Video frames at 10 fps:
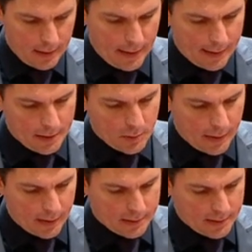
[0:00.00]
and
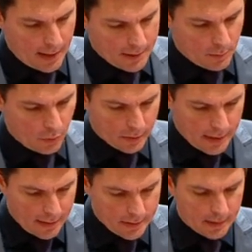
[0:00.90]
SBS starts
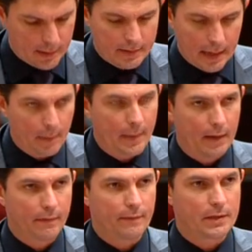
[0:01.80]
broadcasting the same amount
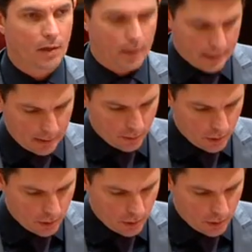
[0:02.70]
of advertising